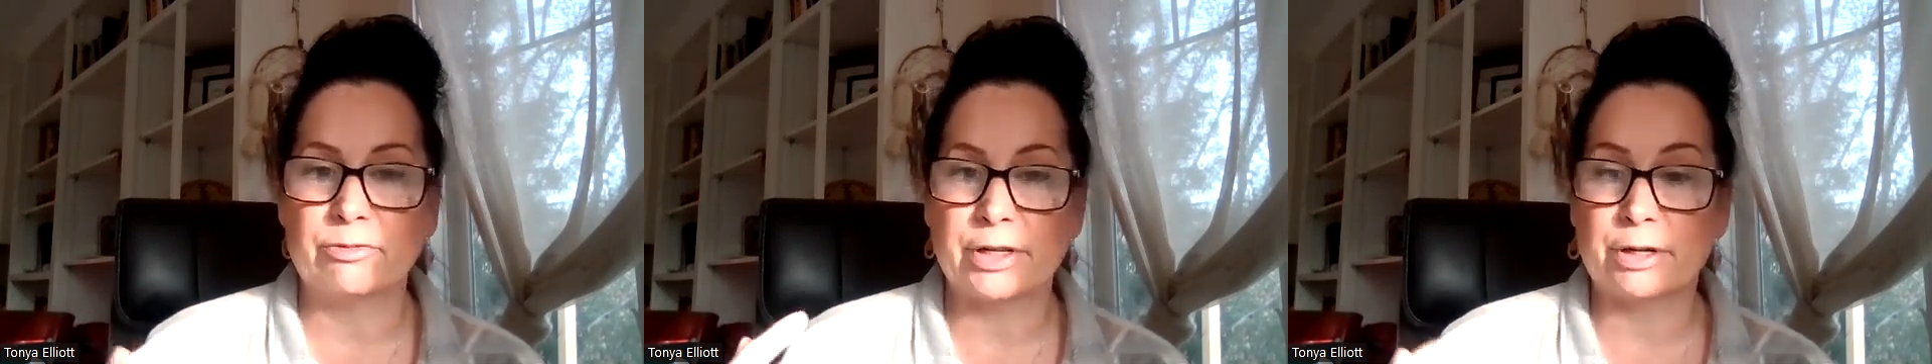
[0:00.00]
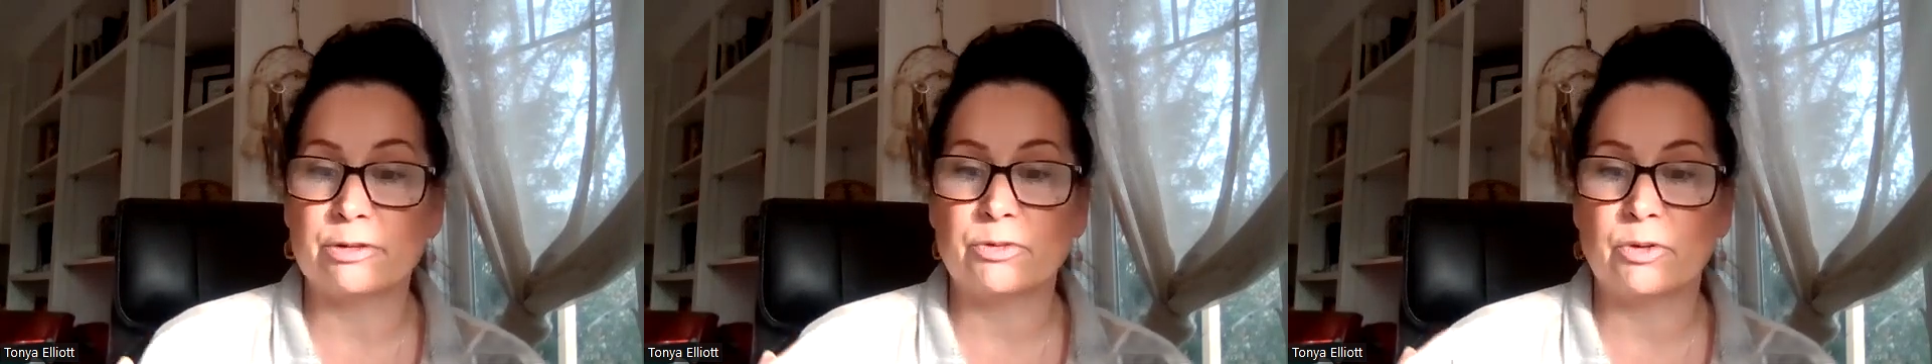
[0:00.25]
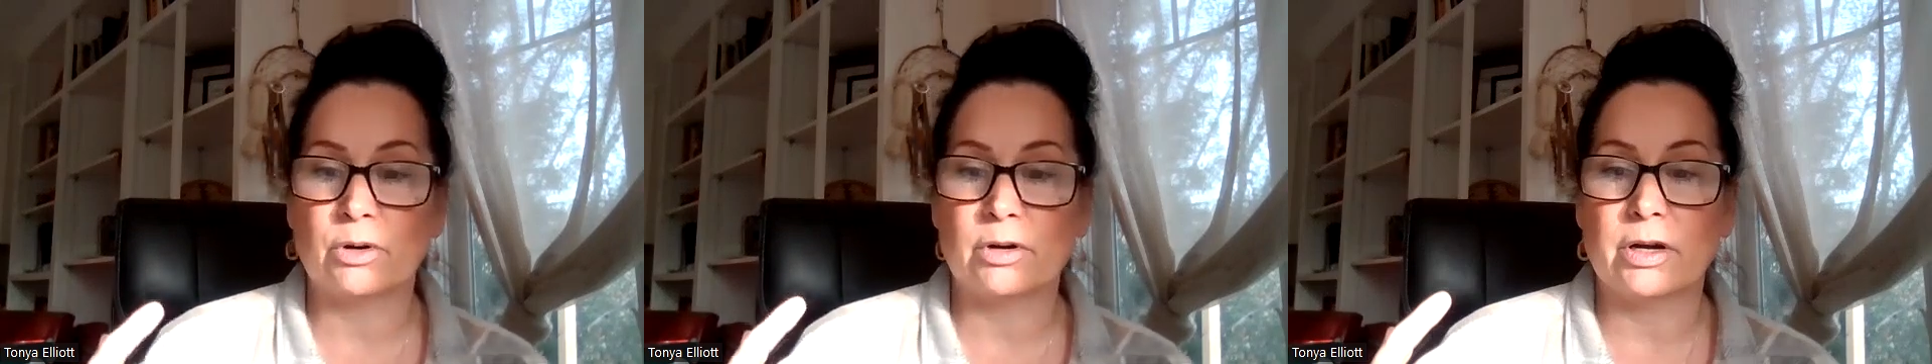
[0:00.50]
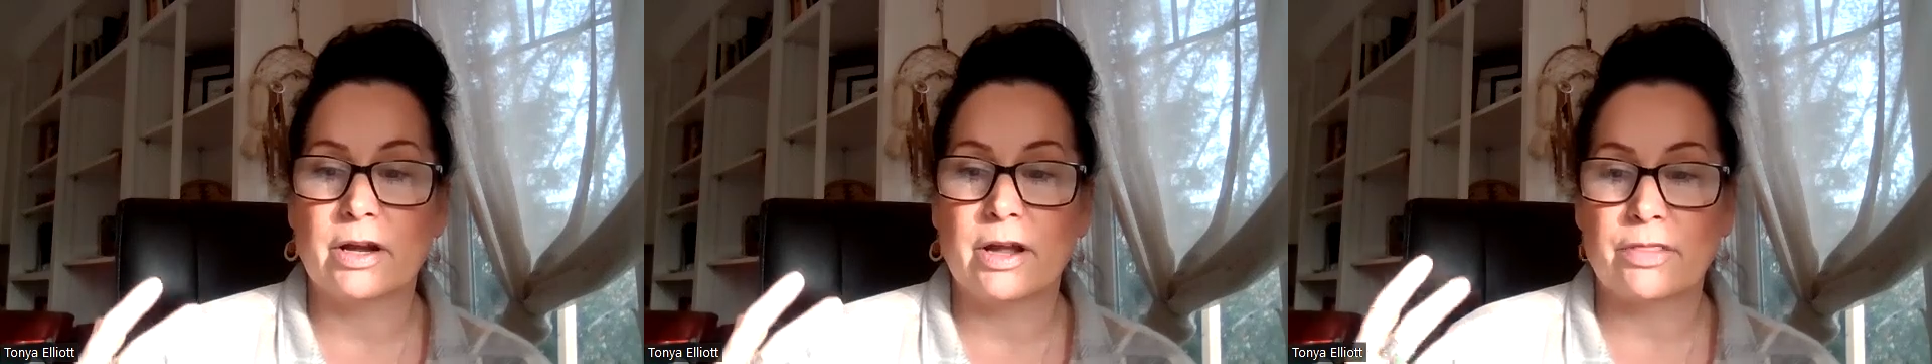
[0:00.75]

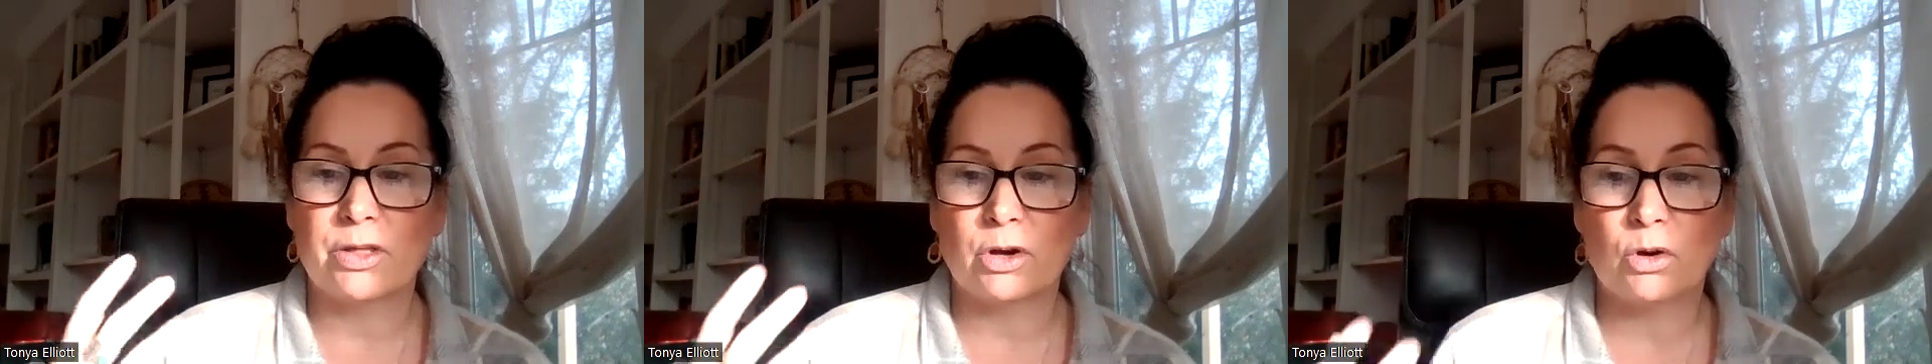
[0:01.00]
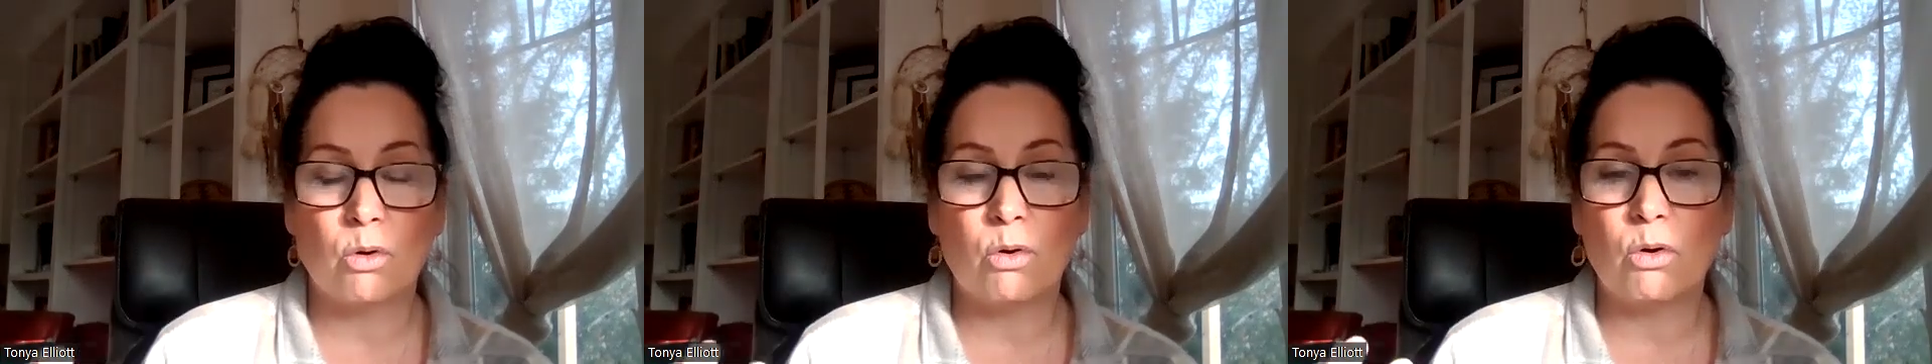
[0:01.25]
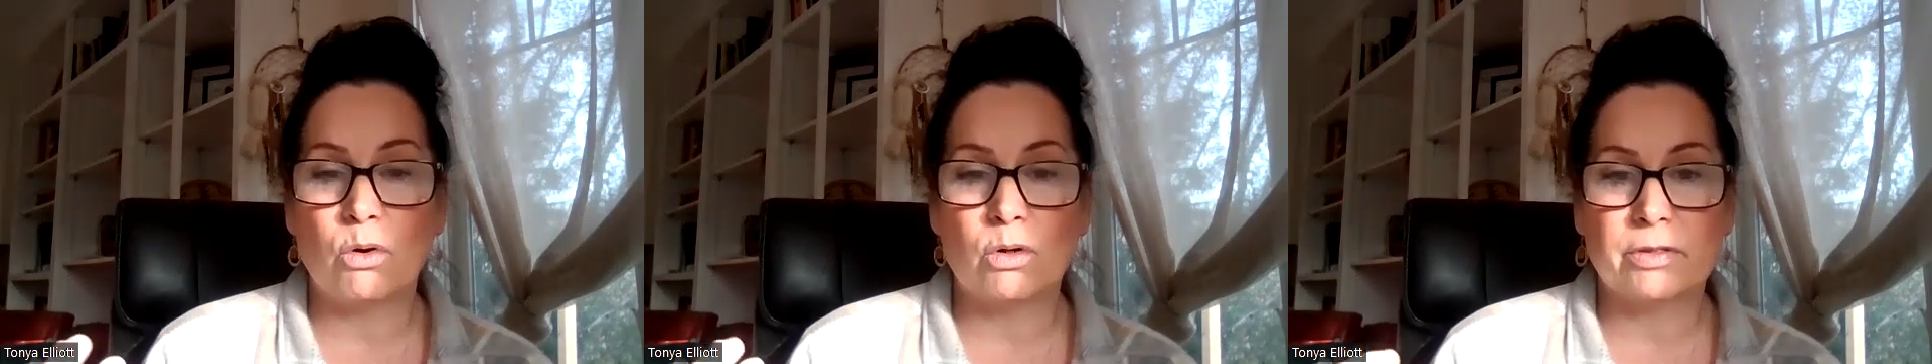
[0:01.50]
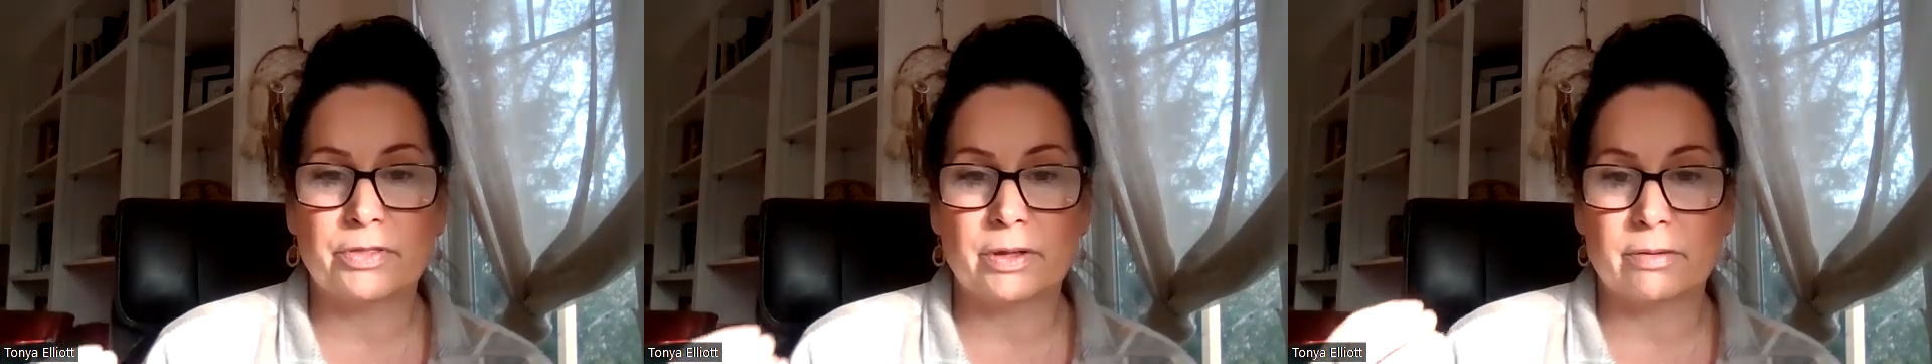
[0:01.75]
Therefore,
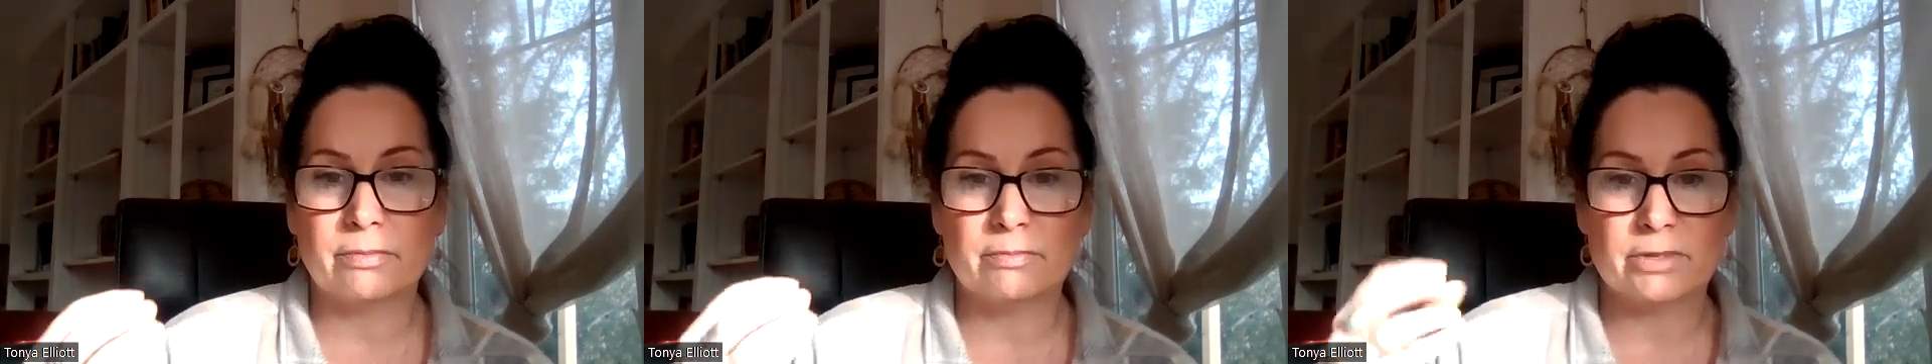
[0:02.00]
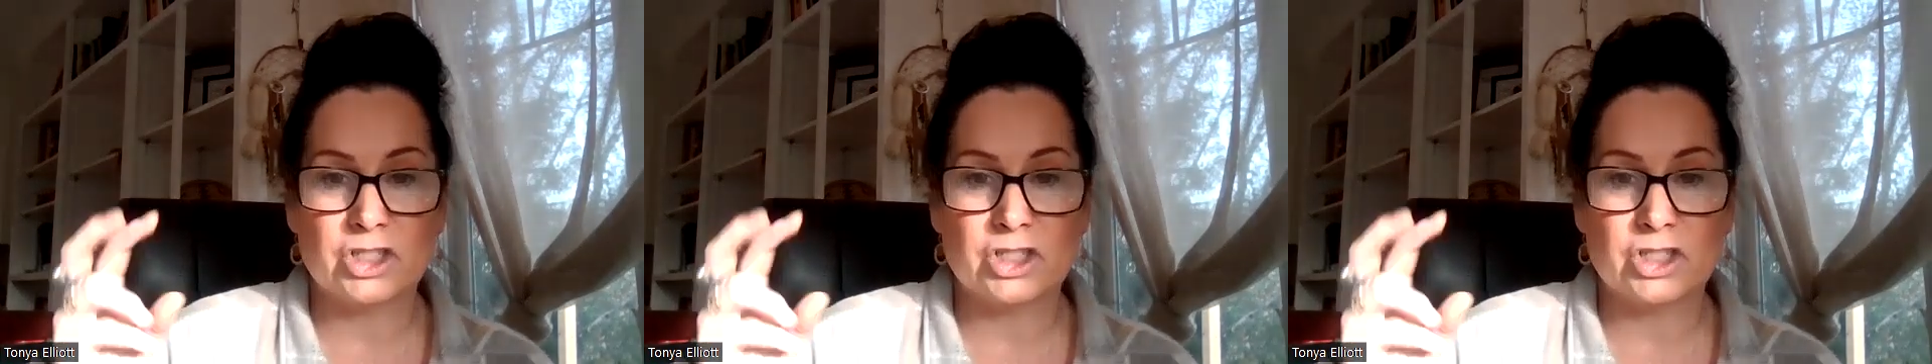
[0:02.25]
the